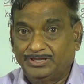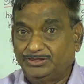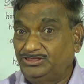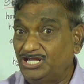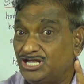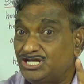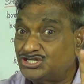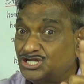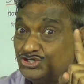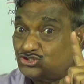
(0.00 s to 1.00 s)
This
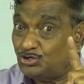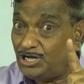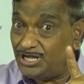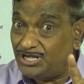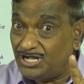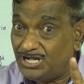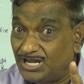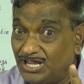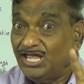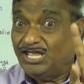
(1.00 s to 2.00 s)

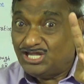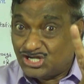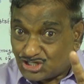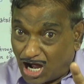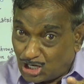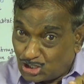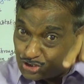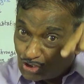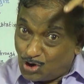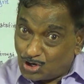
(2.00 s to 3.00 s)
insulin is
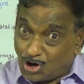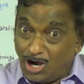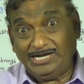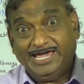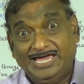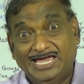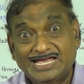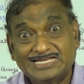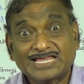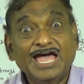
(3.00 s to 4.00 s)
also called
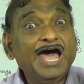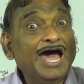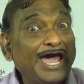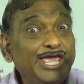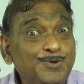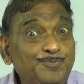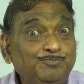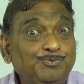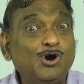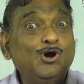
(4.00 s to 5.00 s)
as
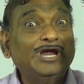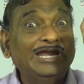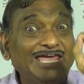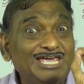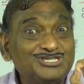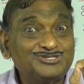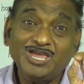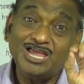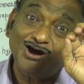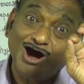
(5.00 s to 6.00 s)

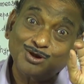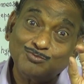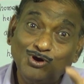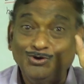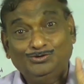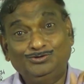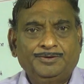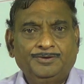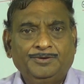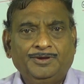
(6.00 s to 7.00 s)
hypoglycemic hormone.
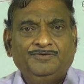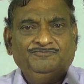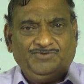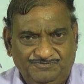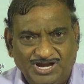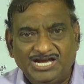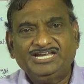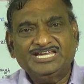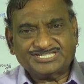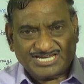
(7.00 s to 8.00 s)
We will
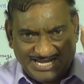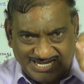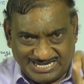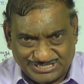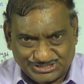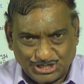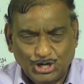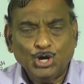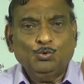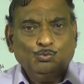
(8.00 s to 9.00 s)
discuss
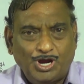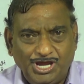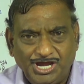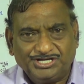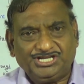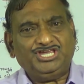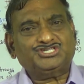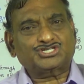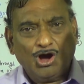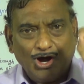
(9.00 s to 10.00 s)
why it
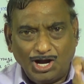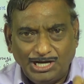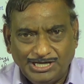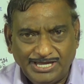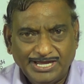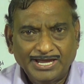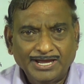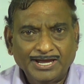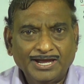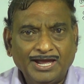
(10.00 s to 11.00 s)
is called
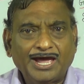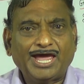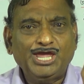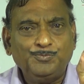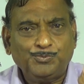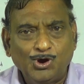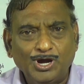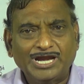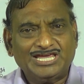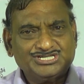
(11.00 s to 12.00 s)

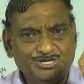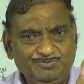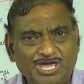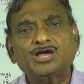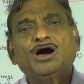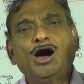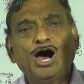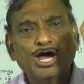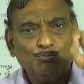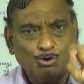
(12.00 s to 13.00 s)
hypoglycemic
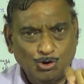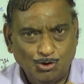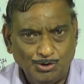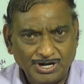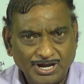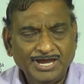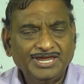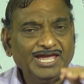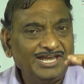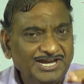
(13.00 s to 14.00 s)
hormone
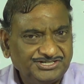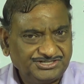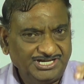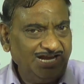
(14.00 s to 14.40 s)
a little